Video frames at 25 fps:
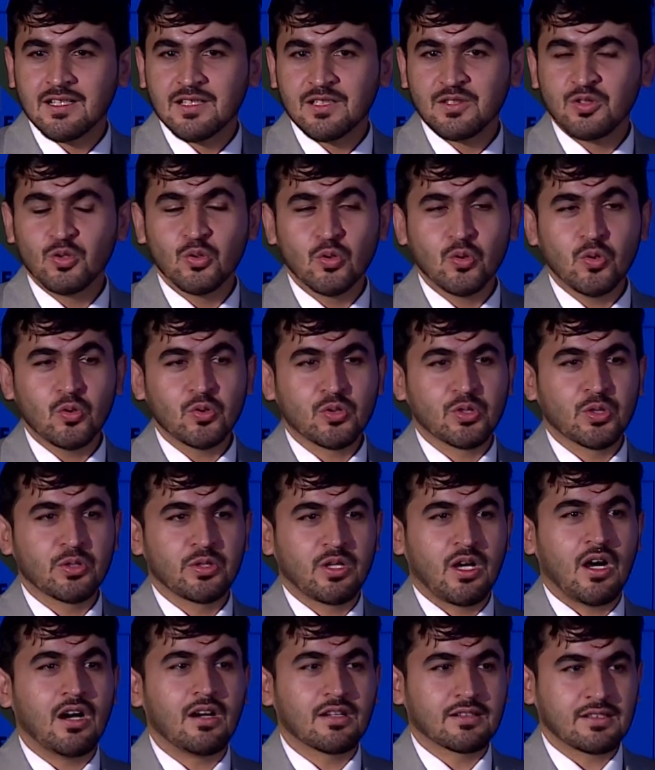You do
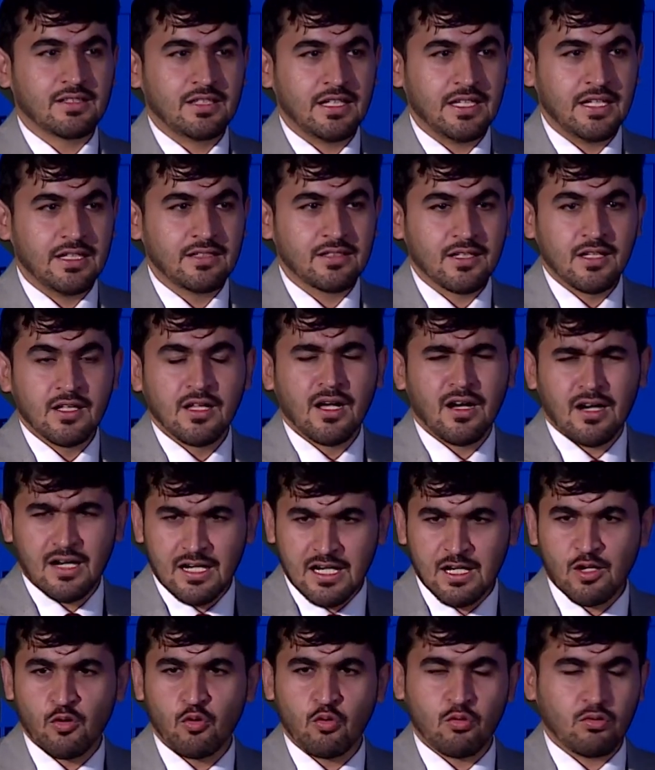not need,
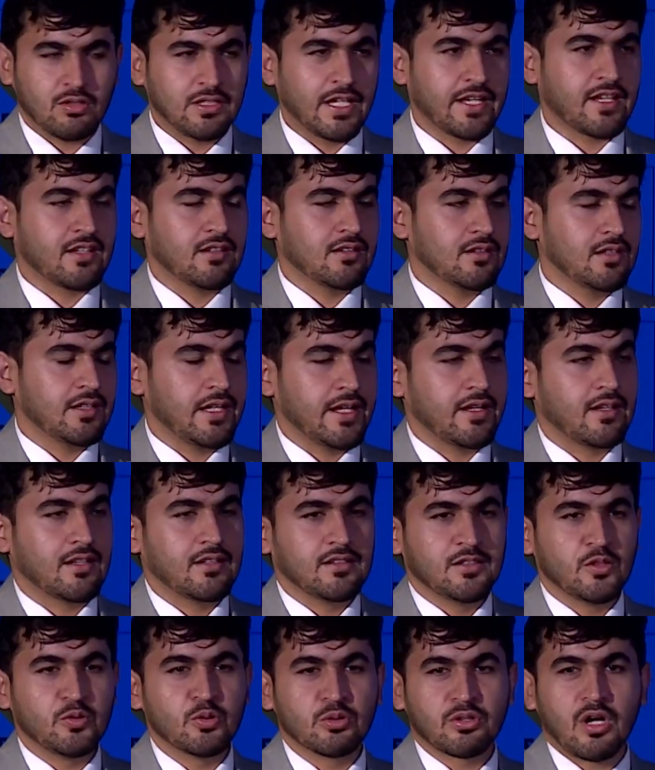
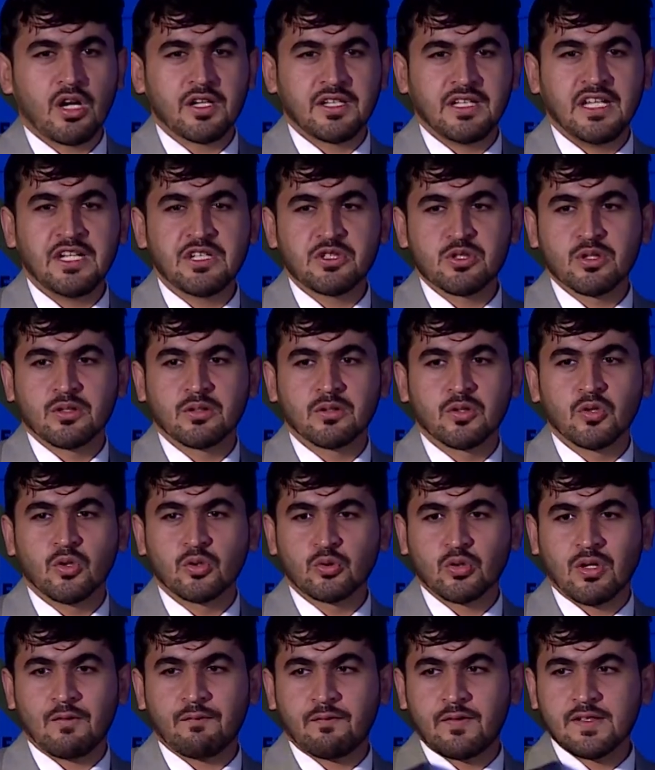you do not need to go
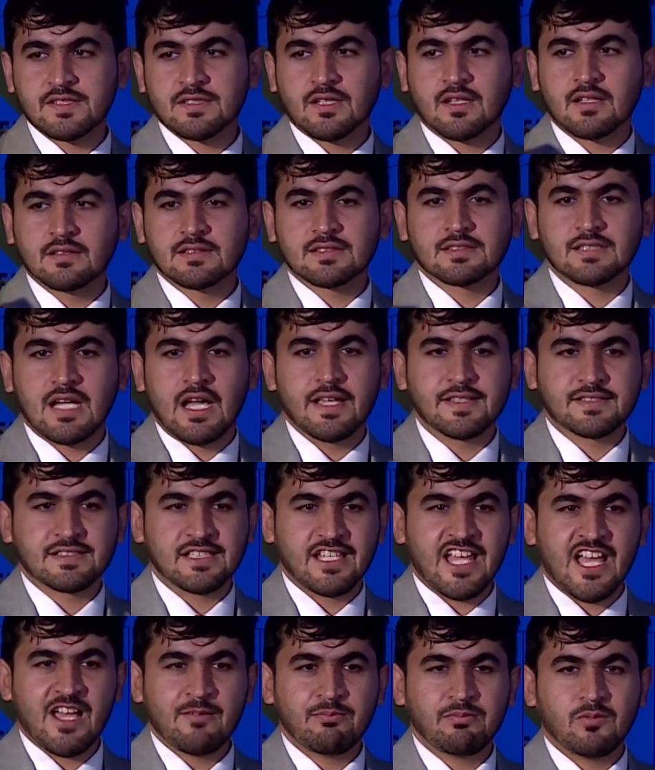to a physical science
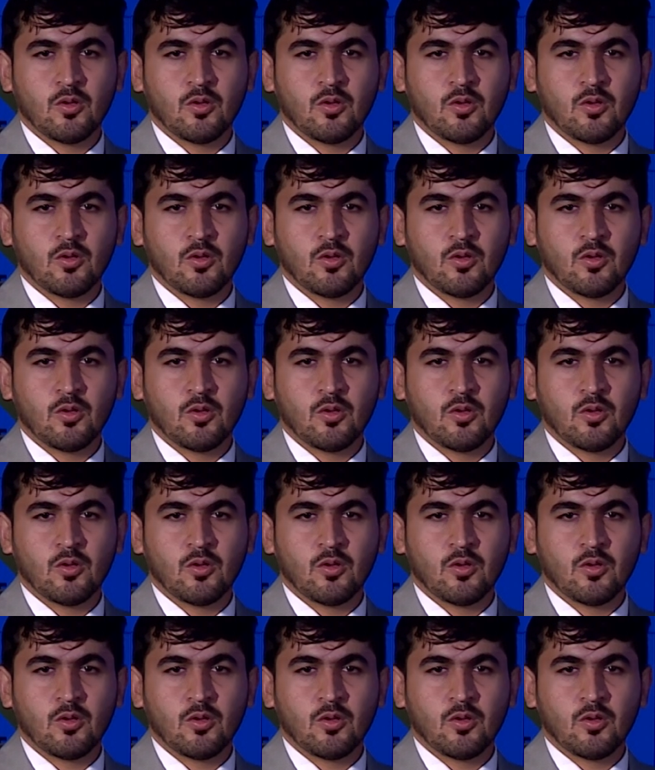lab.